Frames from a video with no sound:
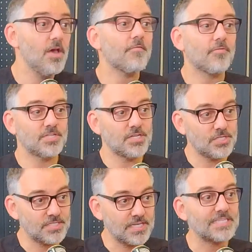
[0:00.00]
for such a
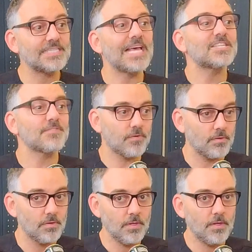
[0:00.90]

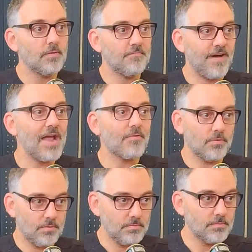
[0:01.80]
successful
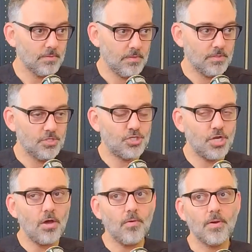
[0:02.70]
viral
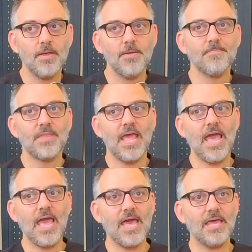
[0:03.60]
show.
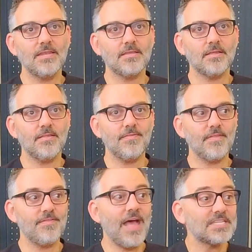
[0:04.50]
And
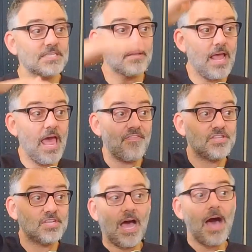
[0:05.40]
that's at the
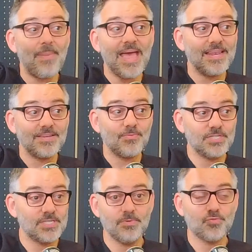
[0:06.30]
top end when
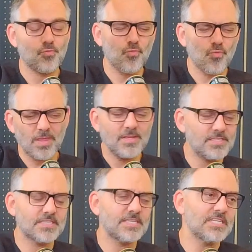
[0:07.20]
someone's really
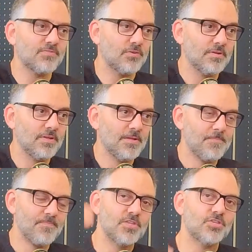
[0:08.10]
successful.
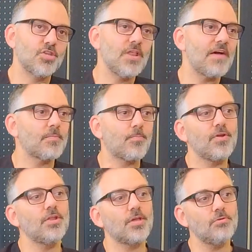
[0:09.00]
So you'd have to
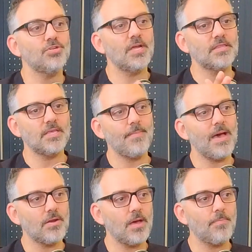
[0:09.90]
pre-negotiate the
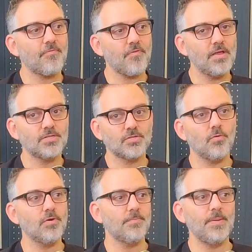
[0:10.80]
amount up front. So
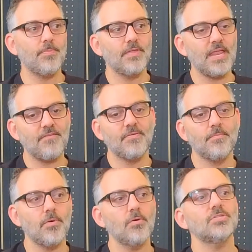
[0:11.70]
only the people that have the
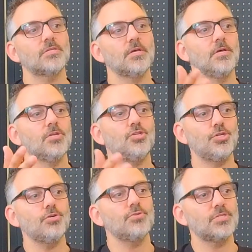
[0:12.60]
most
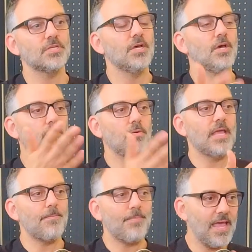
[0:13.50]
juice would
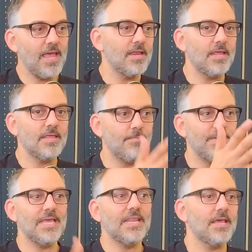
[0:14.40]
get paid in the
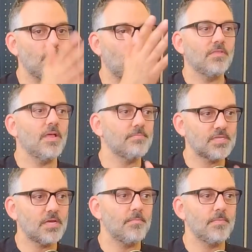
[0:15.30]
beginning, one lump
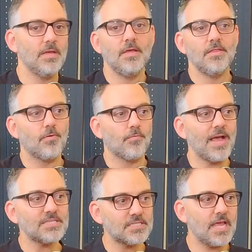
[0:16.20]
sum. The
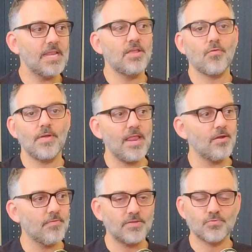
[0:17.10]
rest, any
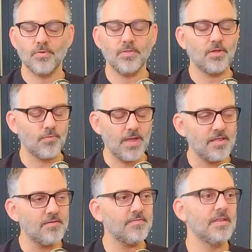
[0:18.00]
creator that's really
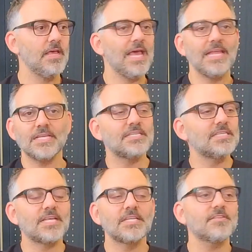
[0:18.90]
creative and doesn't
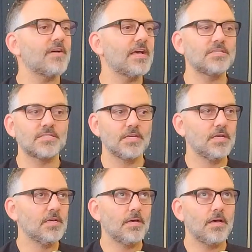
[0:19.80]
incentivize
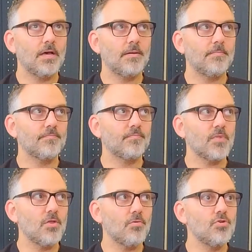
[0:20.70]

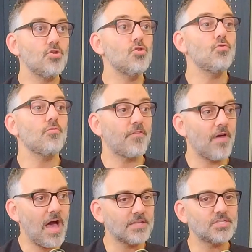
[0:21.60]
new
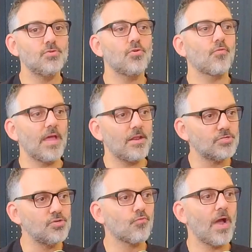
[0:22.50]
thoughts, new creators,
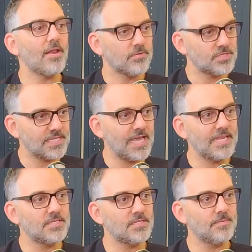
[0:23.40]
new writers to get
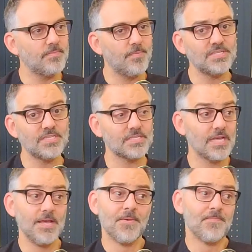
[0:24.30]
into the business.
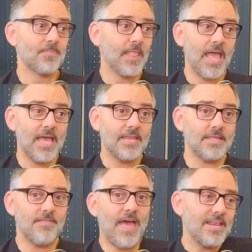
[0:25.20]
And
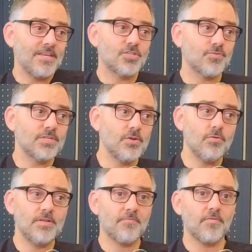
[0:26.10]
that industry is no
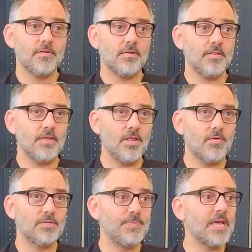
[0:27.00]
different.
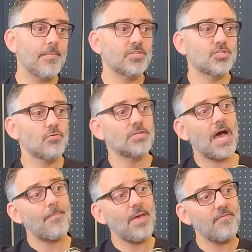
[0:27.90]
It's becoming so
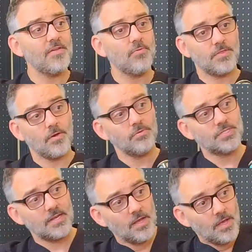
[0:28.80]
top heavy with those
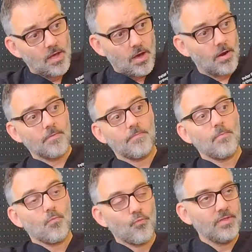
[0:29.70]
that are
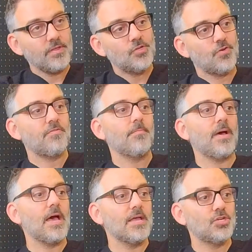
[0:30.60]
really driven
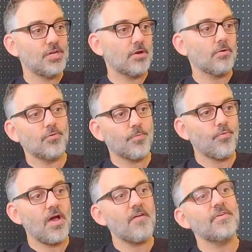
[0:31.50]
by shareholder
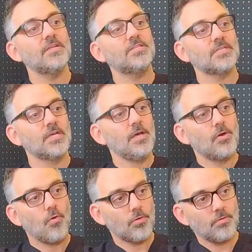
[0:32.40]
profits,
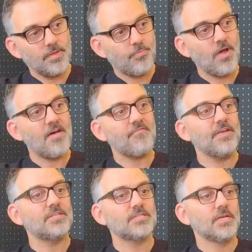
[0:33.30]
quarterly
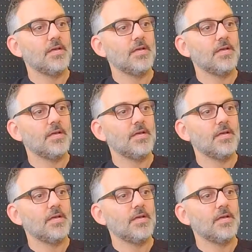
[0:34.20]
profits,